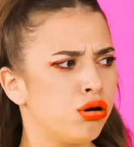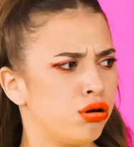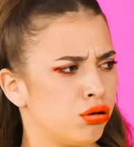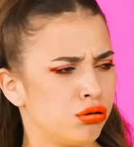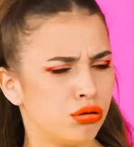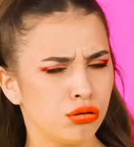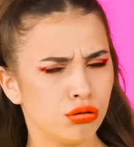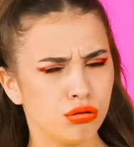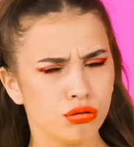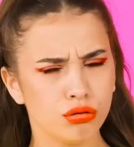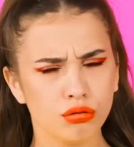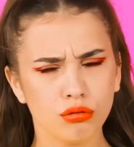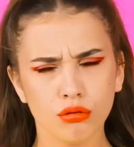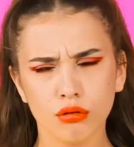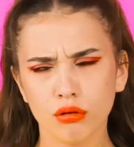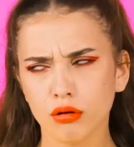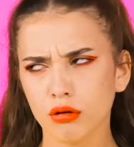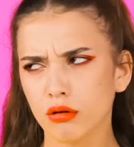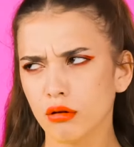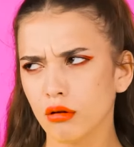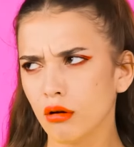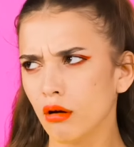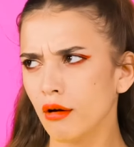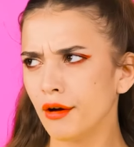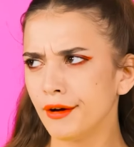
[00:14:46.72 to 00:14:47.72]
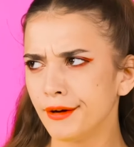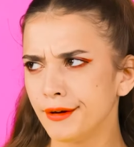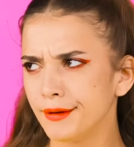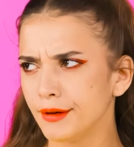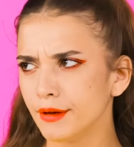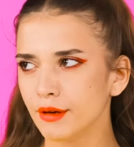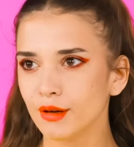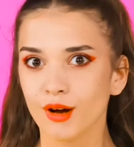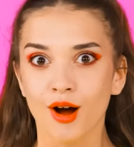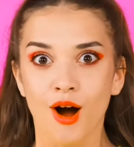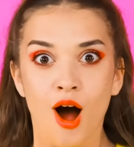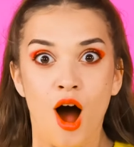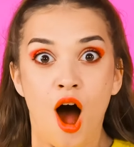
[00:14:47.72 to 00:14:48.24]
Oh well,
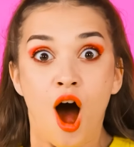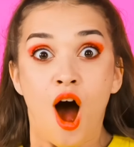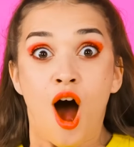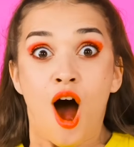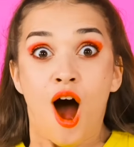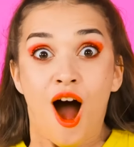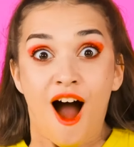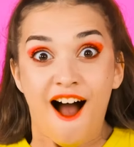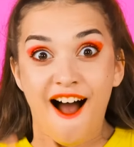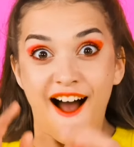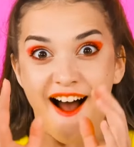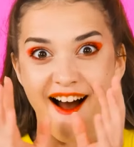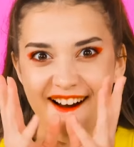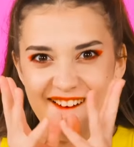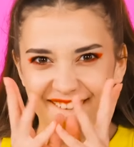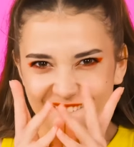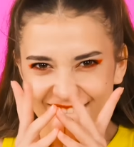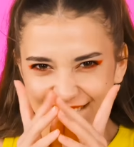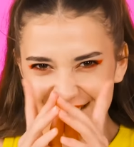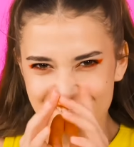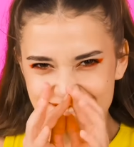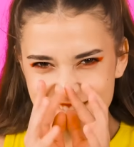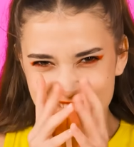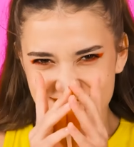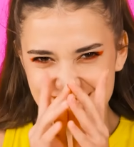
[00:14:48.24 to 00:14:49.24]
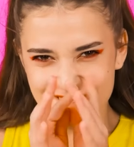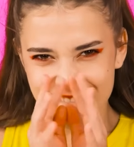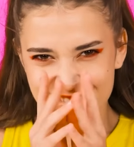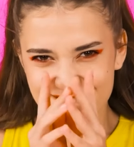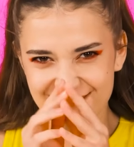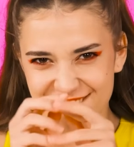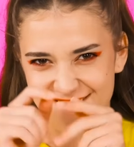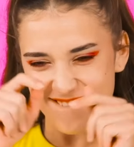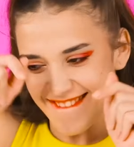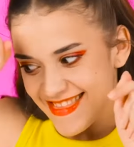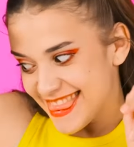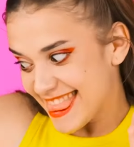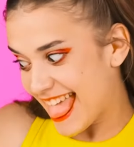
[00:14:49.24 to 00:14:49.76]
I'll have to teach this greedy
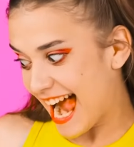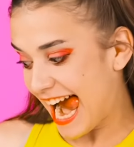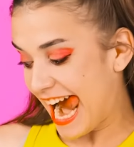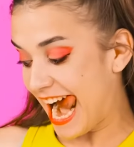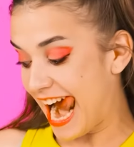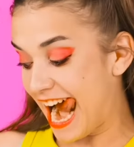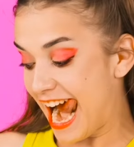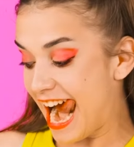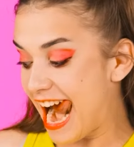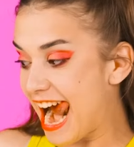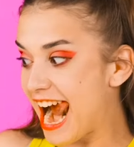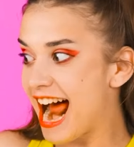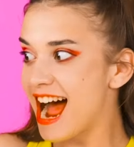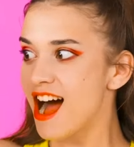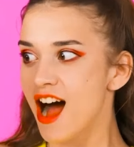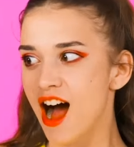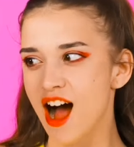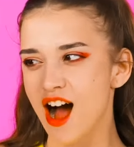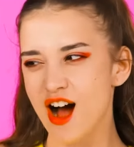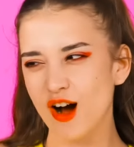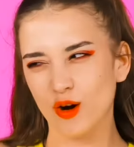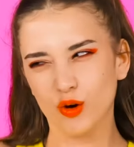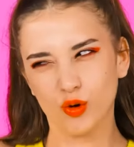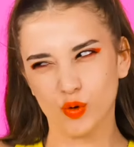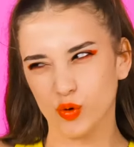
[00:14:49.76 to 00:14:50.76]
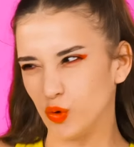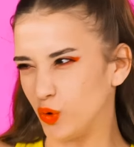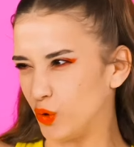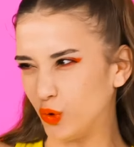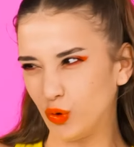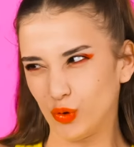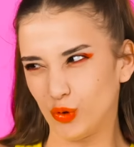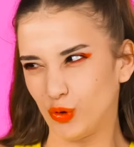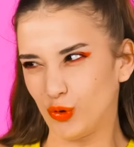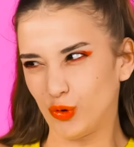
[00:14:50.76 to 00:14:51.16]
girl a lesson. She